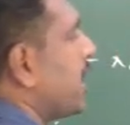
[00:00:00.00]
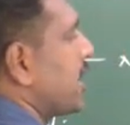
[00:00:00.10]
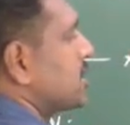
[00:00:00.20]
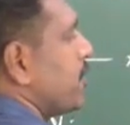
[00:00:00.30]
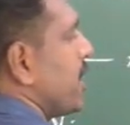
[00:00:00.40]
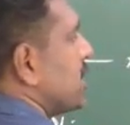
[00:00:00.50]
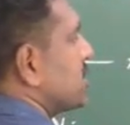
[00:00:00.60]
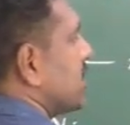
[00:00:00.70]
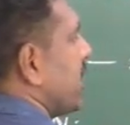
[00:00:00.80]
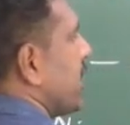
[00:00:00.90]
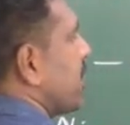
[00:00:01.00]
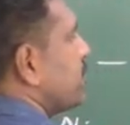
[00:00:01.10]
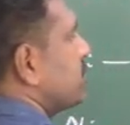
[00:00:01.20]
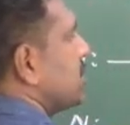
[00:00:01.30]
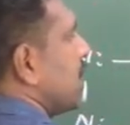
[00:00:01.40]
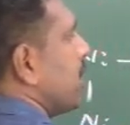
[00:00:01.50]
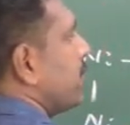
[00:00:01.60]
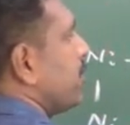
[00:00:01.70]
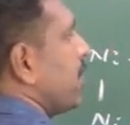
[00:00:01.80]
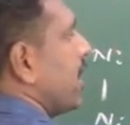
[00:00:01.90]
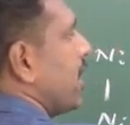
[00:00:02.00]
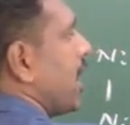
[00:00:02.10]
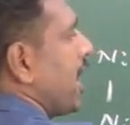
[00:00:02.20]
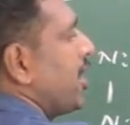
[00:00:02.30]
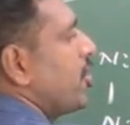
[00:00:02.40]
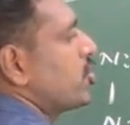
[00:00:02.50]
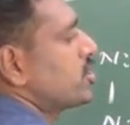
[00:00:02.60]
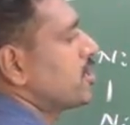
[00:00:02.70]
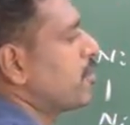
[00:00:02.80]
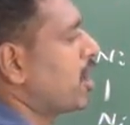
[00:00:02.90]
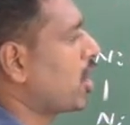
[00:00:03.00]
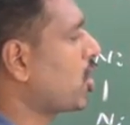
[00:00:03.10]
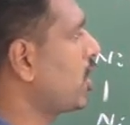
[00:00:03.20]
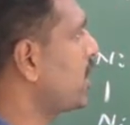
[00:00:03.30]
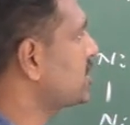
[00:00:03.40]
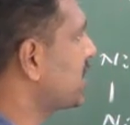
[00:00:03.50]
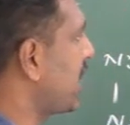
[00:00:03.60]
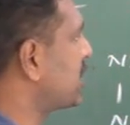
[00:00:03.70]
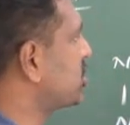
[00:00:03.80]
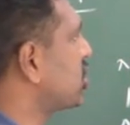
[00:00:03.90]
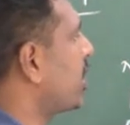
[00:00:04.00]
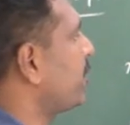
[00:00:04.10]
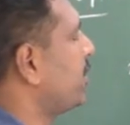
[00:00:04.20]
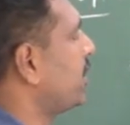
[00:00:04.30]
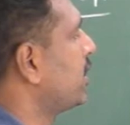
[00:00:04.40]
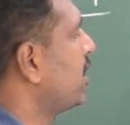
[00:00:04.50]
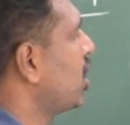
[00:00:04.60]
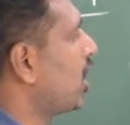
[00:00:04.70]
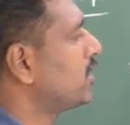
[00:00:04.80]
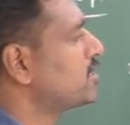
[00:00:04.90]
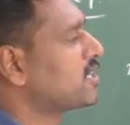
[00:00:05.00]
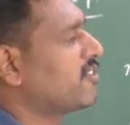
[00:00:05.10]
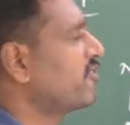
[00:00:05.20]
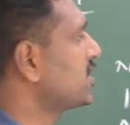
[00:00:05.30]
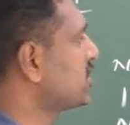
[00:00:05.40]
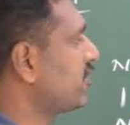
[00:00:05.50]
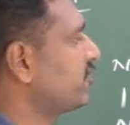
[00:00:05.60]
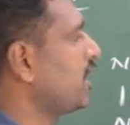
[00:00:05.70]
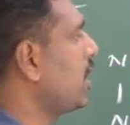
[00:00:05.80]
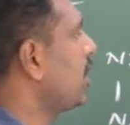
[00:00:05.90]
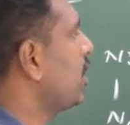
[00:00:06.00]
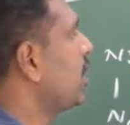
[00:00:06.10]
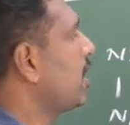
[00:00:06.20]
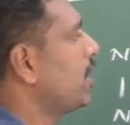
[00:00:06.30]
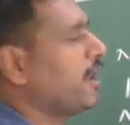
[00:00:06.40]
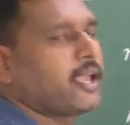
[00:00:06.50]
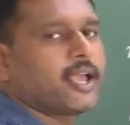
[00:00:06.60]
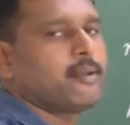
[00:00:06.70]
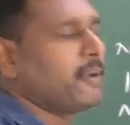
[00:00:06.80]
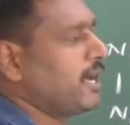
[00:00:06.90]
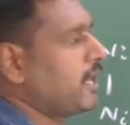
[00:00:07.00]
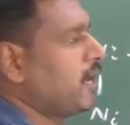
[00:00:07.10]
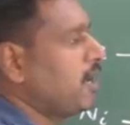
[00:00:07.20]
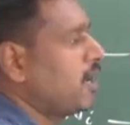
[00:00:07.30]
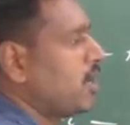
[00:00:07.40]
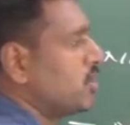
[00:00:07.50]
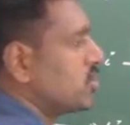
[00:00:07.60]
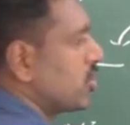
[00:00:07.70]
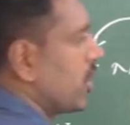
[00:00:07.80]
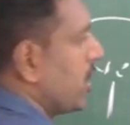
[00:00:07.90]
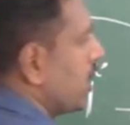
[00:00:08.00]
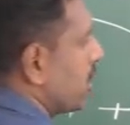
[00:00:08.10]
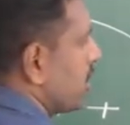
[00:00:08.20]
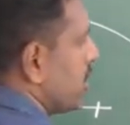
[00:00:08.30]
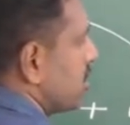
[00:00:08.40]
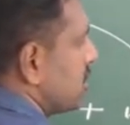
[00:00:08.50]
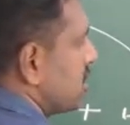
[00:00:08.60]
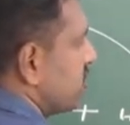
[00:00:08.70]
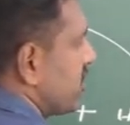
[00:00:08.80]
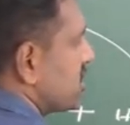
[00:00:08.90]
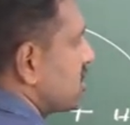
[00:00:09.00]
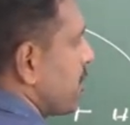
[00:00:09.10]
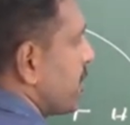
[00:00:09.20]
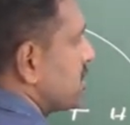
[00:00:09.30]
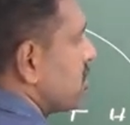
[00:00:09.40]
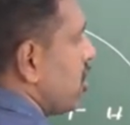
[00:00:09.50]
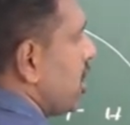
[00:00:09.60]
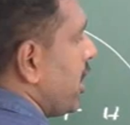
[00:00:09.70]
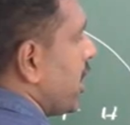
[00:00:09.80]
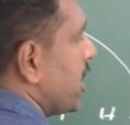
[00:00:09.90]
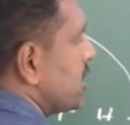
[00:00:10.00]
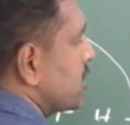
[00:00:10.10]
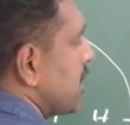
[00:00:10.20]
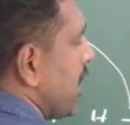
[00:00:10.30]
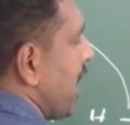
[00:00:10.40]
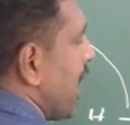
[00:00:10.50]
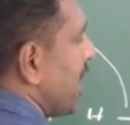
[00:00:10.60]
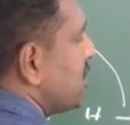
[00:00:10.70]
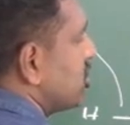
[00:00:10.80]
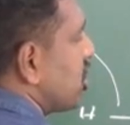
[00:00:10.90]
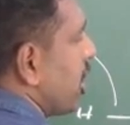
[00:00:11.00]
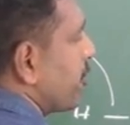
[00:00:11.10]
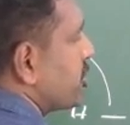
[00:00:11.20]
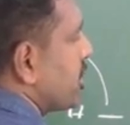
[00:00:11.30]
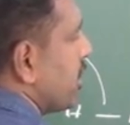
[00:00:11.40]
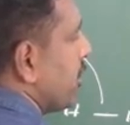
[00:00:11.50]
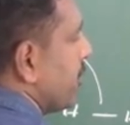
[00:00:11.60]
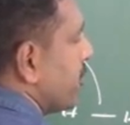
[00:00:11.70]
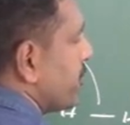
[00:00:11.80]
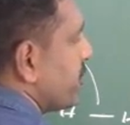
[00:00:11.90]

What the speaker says: takes place. Observe, hydrogen molecule is adsorbed on the surface of the nickel metal. So here, this first step is called as adsorption.